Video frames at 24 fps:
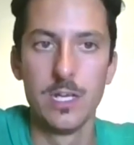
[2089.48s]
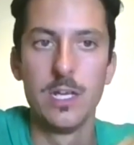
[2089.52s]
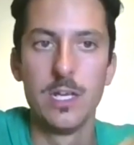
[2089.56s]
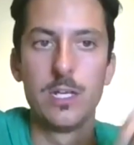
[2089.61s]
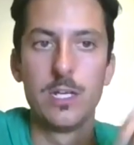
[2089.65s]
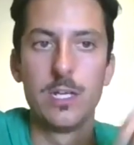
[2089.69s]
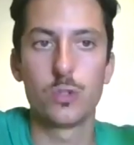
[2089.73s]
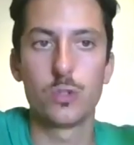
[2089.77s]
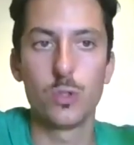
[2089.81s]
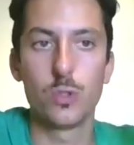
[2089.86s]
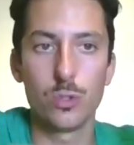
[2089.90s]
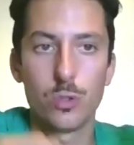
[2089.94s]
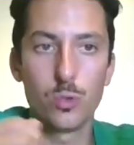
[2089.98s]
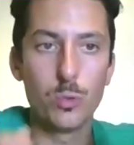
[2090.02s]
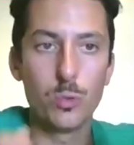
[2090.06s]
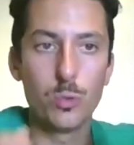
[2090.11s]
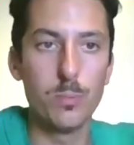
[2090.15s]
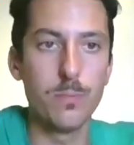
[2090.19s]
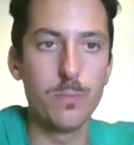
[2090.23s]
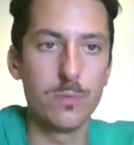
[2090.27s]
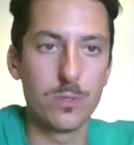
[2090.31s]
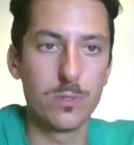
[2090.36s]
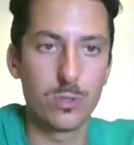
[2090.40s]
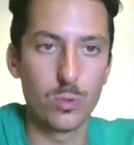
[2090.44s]
Right. So
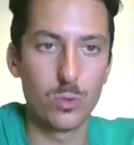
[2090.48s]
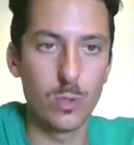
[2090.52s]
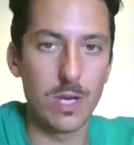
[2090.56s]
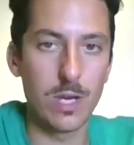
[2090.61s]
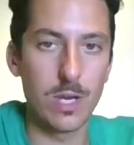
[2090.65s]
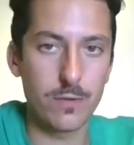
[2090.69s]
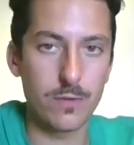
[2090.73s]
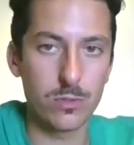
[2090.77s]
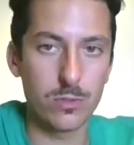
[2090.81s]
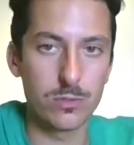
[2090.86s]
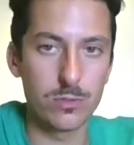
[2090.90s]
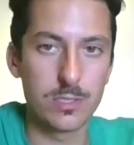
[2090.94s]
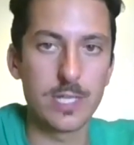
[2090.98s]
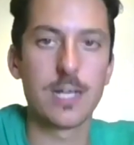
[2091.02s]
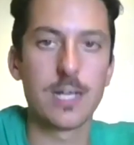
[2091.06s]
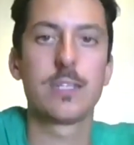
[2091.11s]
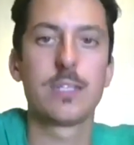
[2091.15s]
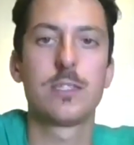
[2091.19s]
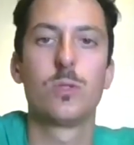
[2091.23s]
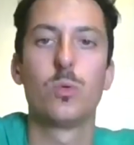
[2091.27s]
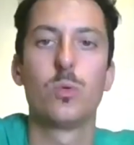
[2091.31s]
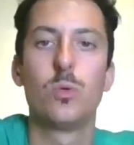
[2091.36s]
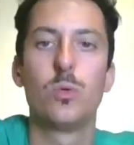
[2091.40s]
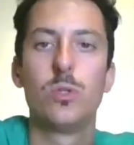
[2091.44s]
to have
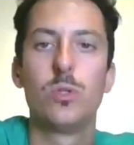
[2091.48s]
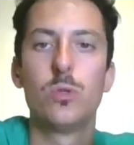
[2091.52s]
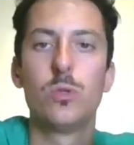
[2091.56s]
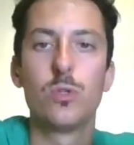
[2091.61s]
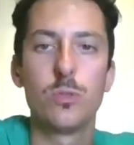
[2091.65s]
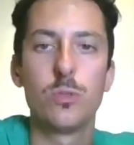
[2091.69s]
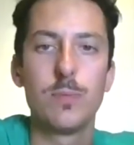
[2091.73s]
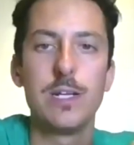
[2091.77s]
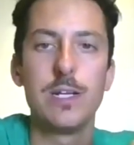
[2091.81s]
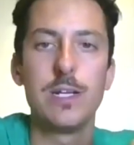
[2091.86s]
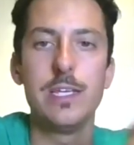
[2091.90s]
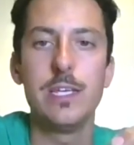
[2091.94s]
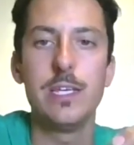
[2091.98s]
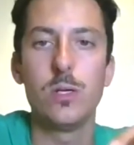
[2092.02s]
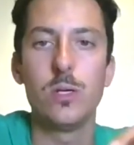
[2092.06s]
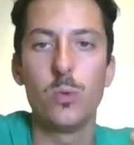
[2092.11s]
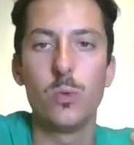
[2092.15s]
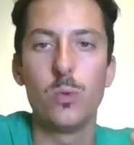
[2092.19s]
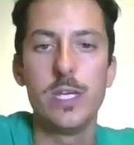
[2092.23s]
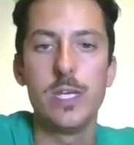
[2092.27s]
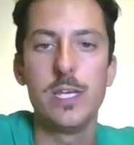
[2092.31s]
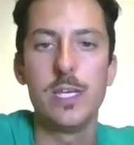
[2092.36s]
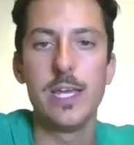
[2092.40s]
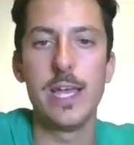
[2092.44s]
contact, normally
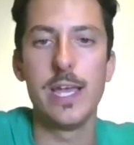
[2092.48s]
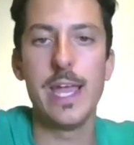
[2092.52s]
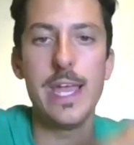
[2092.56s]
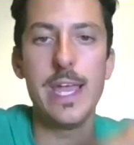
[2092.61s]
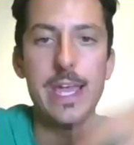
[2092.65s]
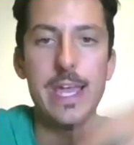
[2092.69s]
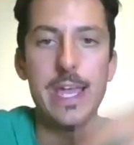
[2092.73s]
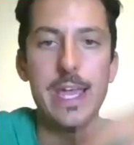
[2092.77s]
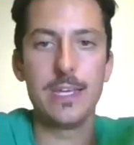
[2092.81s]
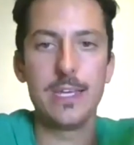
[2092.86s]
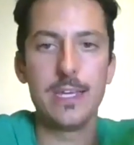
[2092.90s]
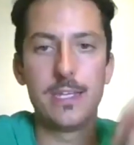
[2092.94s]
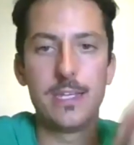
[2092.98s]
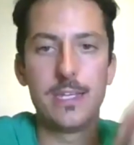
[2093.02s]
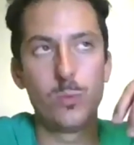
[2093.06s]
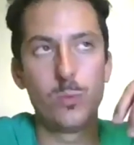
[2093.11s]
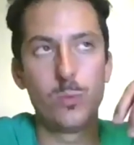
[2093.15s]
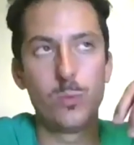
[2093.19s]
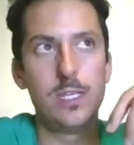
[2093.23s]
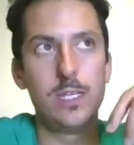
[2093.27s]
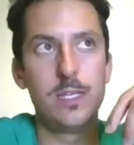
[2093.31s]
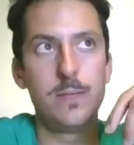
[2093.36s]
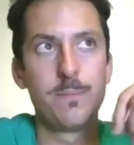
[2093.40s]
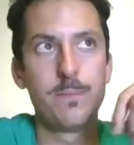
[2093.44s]

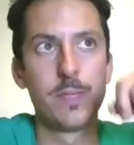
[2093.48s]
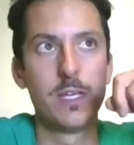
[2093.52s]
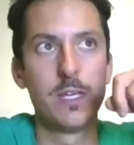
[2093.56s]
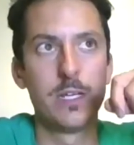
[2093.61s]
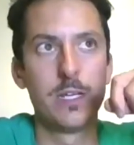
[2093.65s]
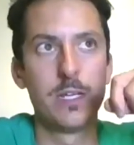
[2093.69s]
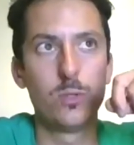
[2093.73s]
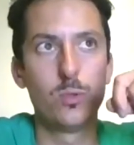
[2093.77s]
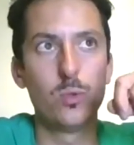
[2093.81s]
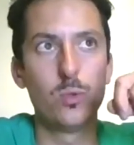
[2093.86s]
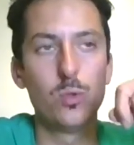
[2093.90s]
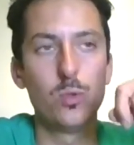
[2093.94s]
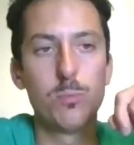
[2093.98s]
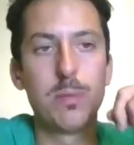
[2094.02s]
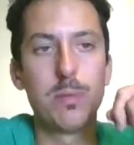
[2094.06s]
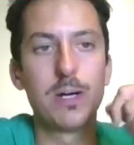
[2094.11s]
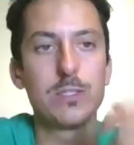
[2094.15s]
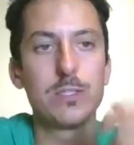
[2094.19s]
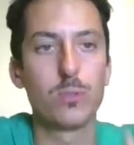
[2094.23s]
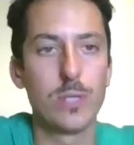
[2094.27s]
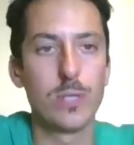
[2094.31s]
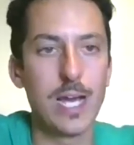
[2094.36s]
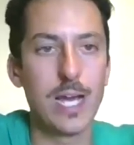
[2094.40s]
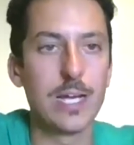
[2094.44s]
we do
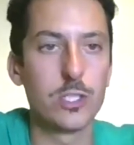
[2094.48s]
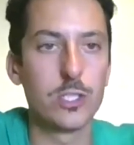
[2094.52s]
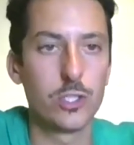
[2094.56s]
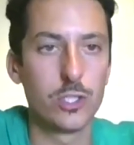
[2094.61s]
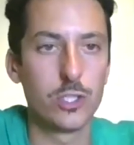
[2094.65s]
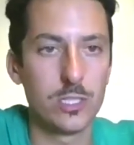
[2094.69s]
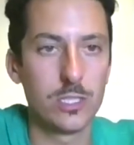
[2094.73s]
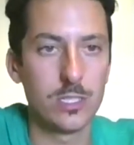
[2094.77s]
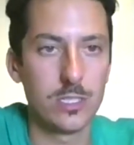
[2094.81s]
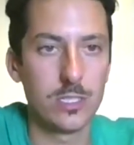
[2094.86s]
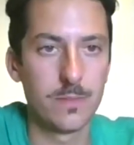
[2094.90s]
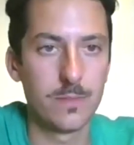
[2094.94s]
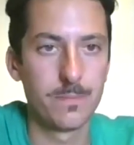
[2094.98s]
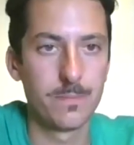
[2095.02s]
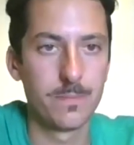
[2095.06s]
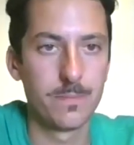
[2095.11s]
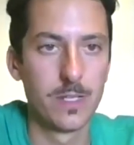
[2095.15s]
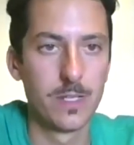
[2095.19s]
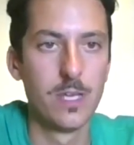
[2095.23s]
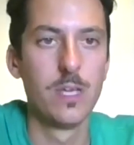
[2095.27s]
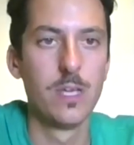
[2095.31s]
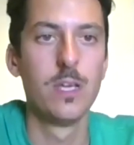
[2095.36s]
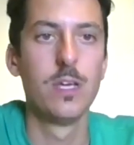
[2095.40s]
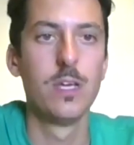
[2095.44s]
batonnage
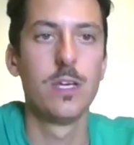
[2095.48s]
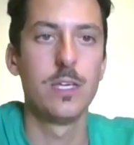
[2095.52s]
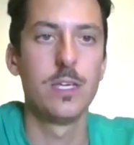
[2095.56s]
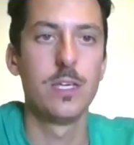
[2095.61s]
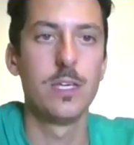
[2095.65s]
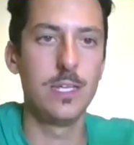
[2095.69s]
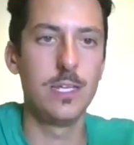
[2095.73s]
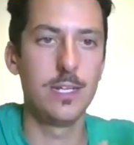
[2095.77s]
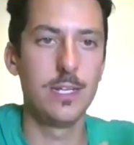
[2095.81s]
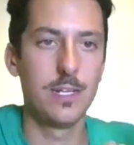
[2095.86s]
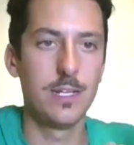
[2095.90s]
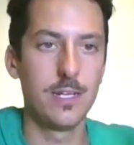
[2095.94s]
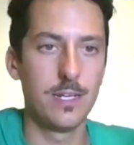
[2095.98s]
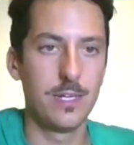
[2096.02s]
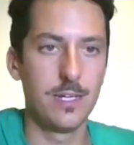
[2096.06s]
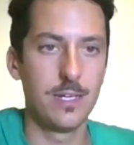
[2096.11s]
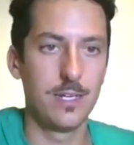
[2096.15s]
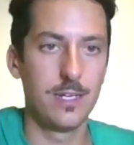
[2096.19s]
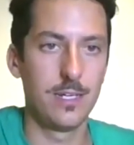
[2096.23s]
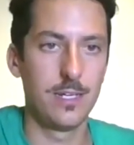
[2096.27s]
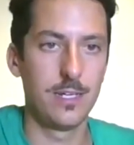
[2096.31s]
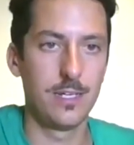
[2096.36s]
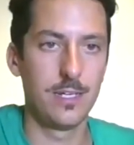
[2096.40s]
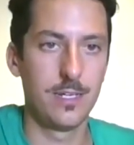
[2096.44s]
in
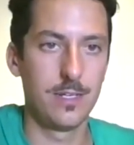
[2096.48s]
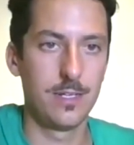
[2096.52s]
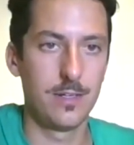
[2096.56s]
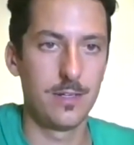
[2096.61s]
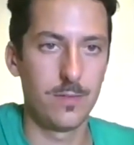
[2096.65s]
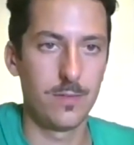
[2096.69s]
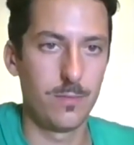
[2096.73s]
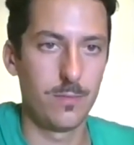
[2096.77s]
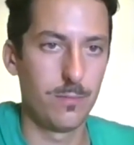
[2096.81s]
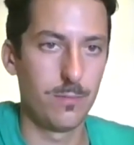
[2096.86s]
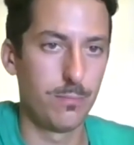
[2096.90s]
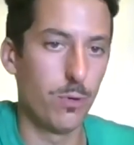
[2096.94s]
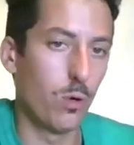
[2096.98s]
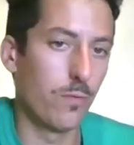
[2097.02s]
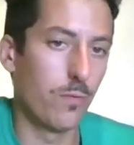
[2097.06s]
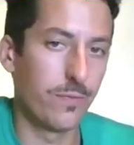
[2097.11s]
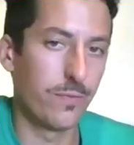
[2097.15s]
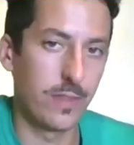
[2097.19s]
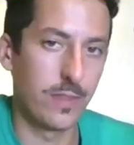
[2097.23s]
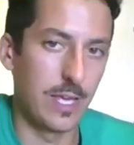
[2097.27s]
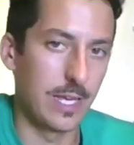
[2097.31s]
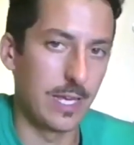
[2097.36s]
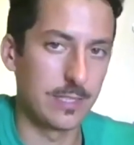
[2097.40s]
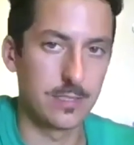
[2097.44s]

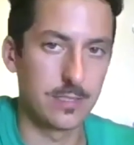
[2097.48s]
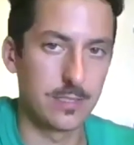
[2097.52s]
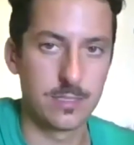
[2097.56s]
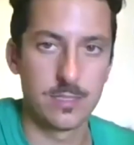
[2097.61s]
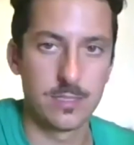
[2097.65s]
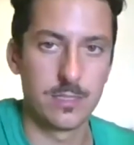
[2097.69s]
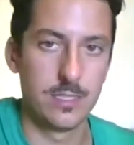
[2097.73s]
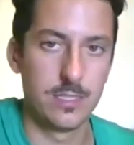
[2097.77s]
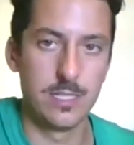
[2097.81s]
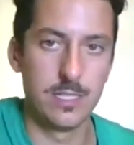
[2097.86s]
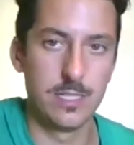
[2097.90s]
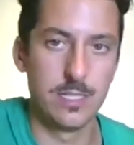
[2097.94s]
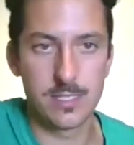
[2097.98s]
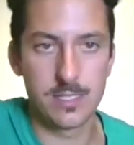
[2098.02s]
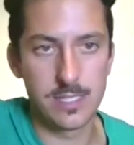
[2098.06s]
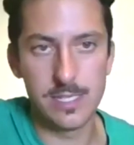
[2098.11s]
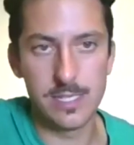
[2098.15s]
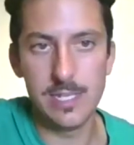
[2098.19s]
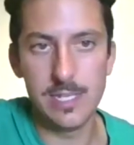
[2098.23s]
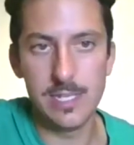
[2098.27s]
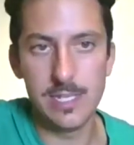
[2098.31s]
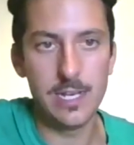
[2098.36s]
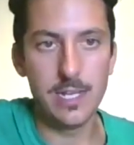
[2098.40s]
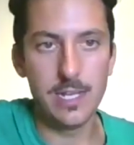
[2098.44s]
both tanks, in
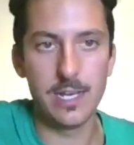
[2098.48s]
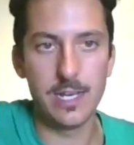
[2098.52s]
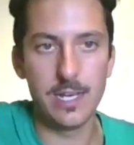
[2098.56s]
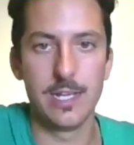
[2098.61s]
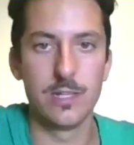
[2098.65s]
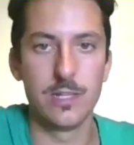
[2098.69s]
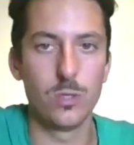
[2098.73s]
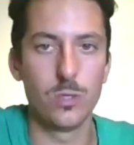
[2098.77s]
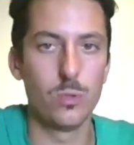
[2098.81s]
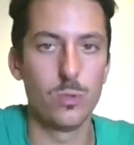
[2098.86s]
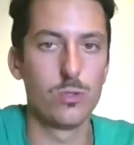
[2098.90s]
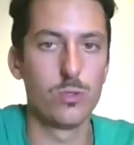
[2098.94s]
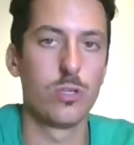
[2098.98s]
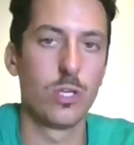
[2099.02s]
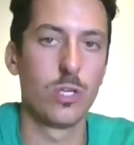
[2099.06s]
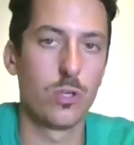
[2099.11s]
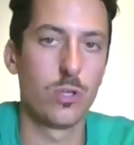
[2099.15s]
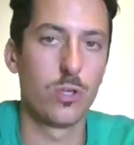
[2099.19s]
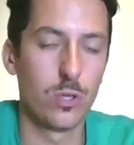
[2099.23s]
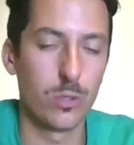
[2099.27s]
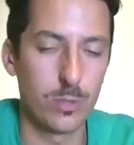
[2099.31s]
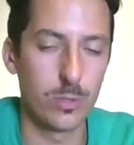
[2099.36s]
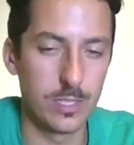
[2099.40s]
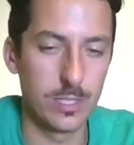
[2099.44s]
steel and also in
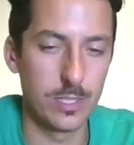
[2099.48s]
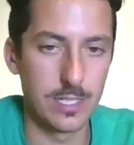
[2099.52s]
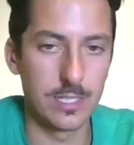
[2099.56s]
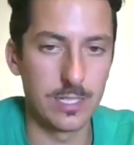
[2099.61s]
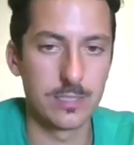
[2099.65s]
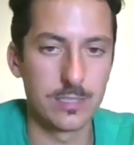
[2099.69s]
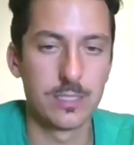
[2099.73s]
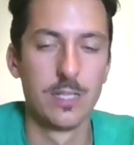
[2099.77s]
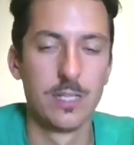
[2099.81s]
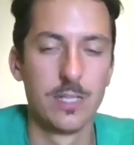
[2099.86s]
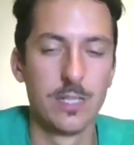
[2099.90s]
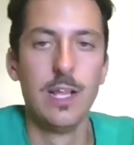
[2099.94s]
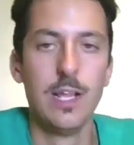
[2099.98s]
concrete tanks.